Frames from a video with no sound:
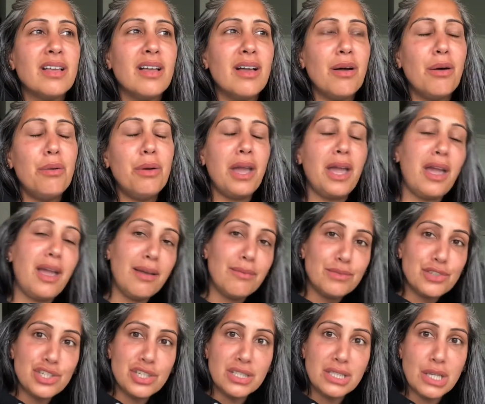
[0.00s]
okay,
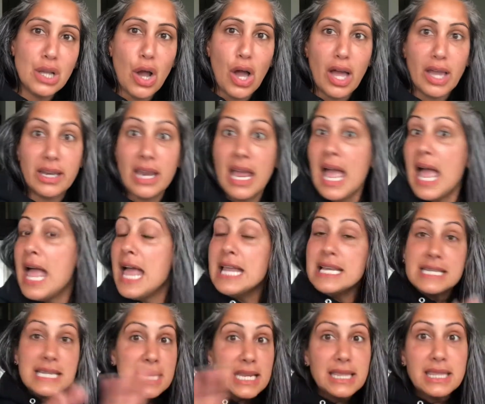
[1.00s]
she's gone.
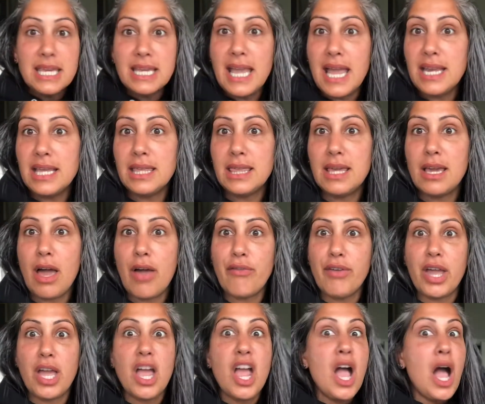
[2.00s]
Didn't think anything of
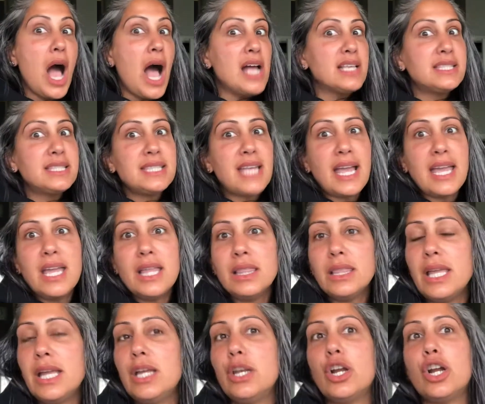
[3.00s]
it. A second
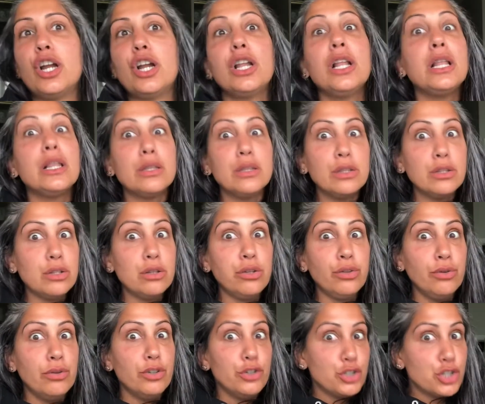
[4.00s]
later,
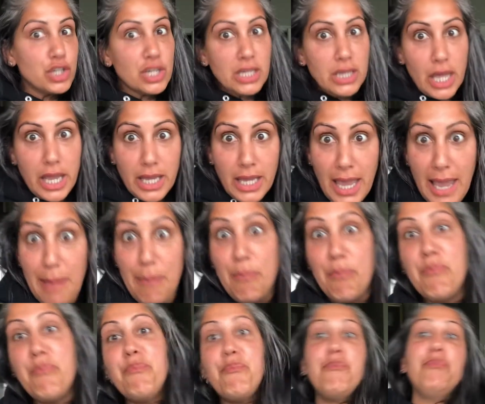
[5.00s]
she like came
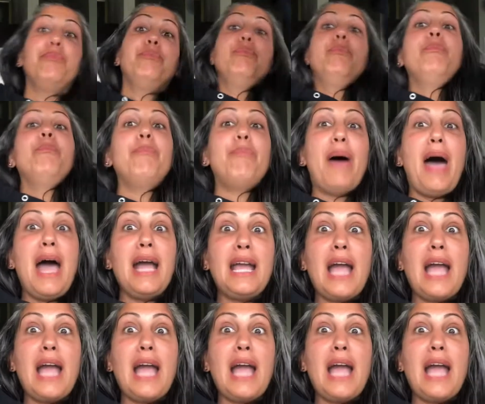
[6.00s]
back